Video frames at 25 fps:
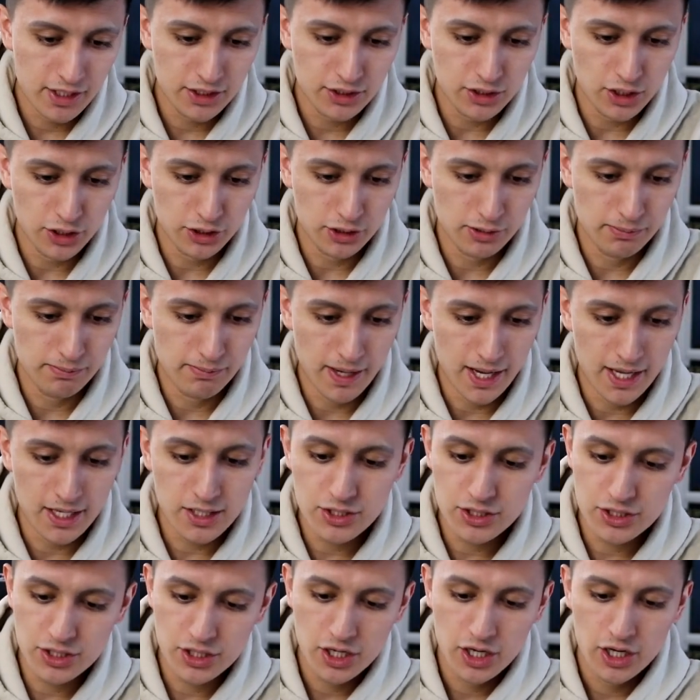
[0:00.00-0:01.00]
this on your
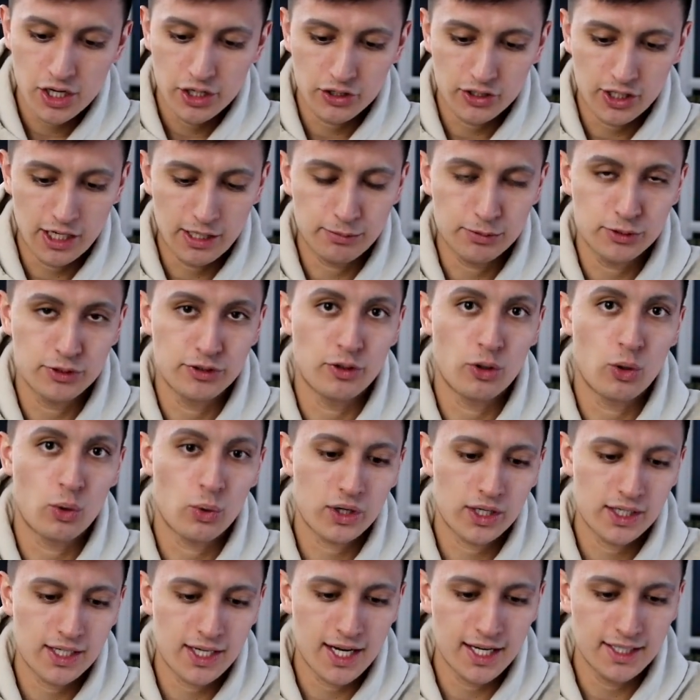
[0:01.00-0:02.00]
bench, you're able to
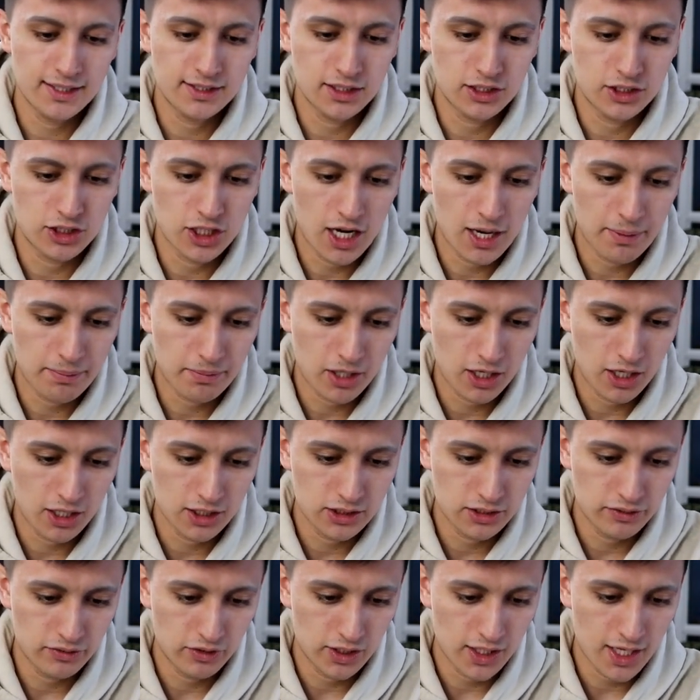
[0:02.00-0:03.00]
organize the top
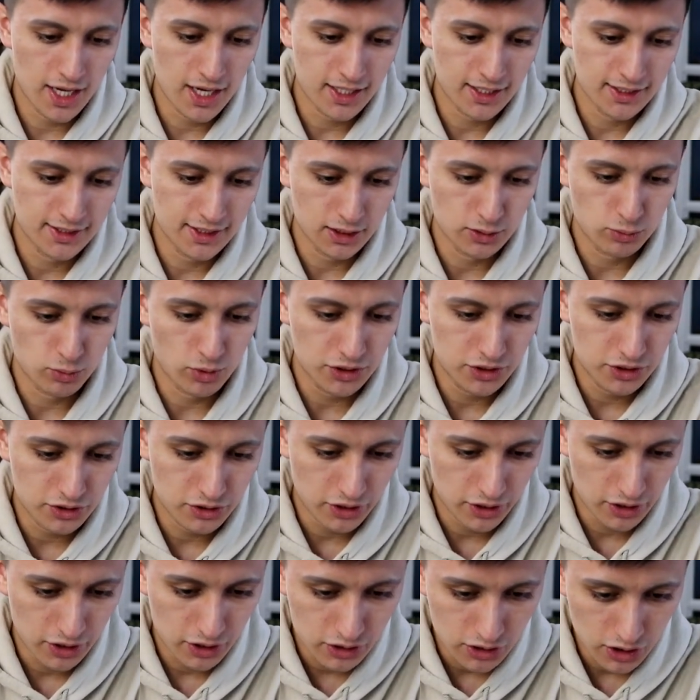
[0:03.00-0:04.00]
cards of your deck. It says once
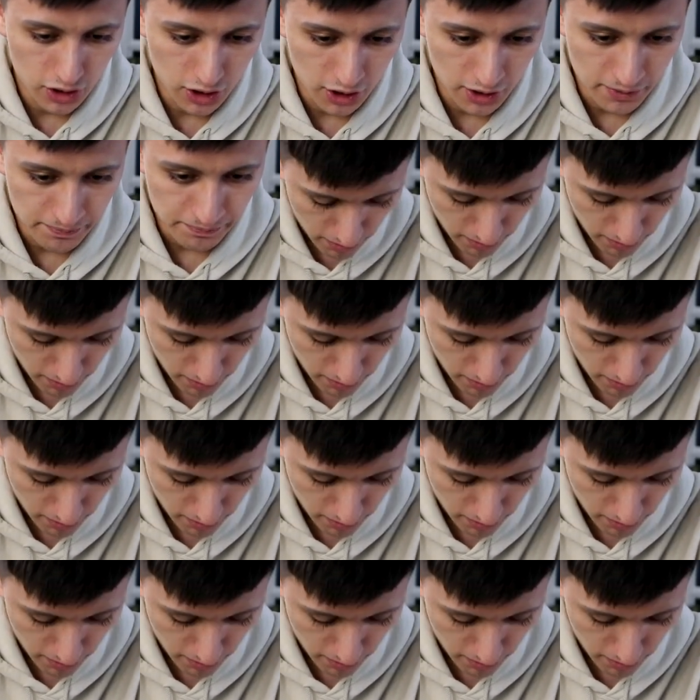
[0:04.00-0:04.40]
during your turn,